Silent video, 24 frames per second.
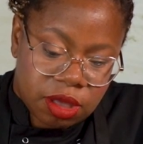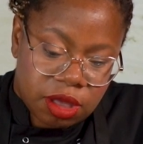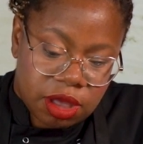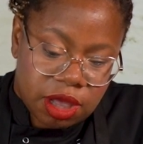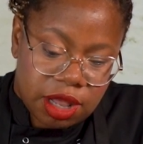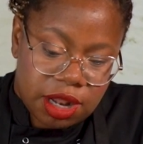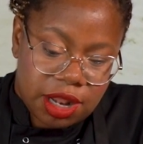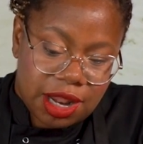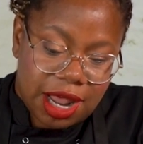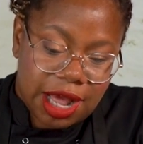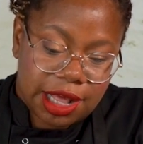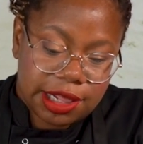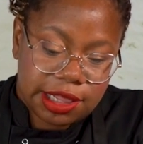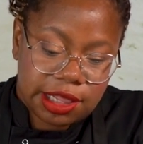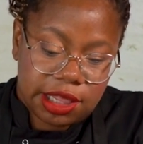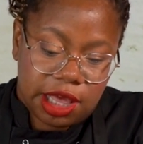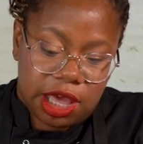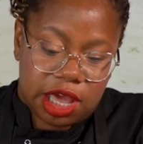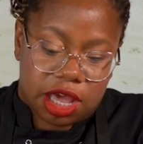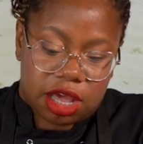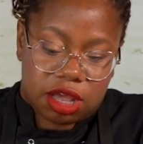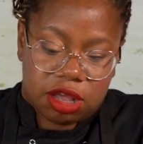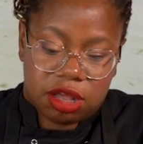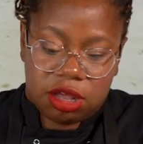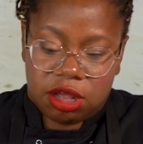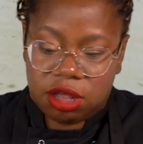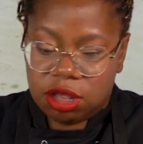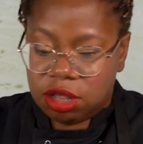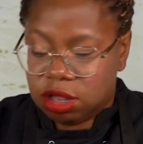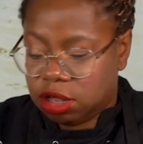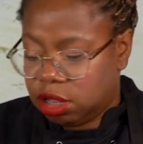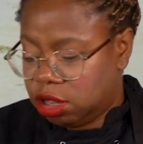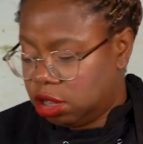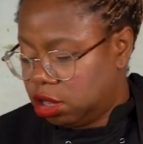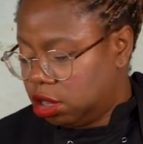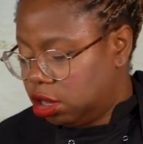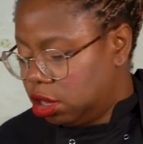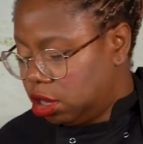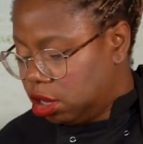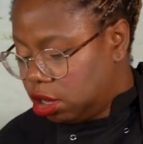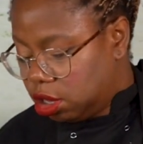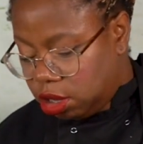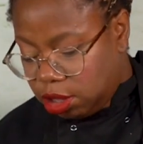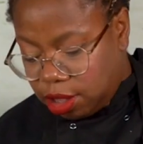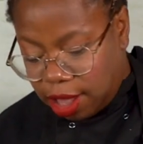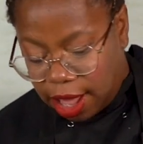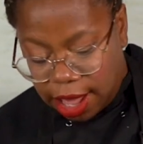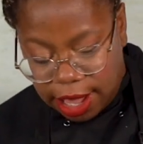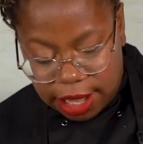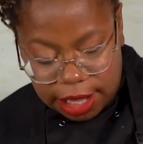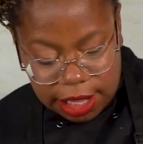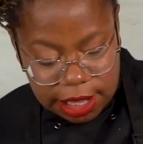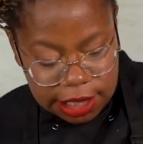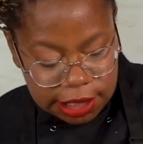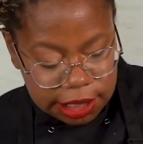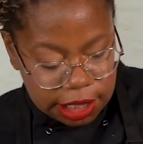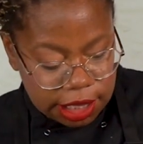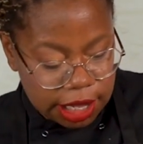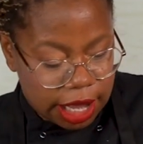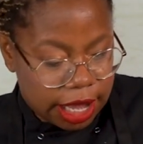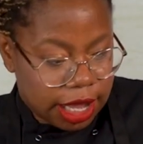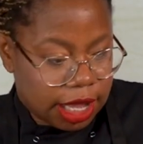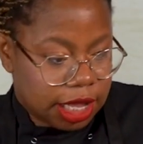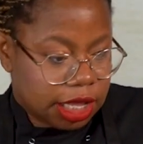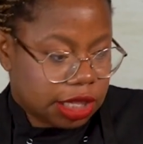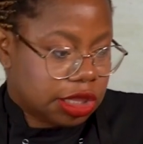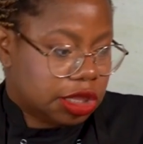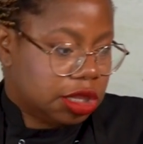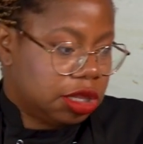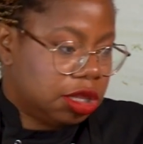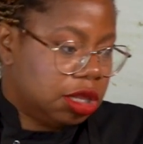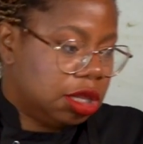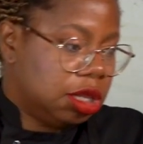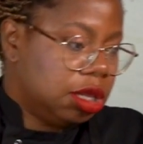And that's it. Look how easy that is.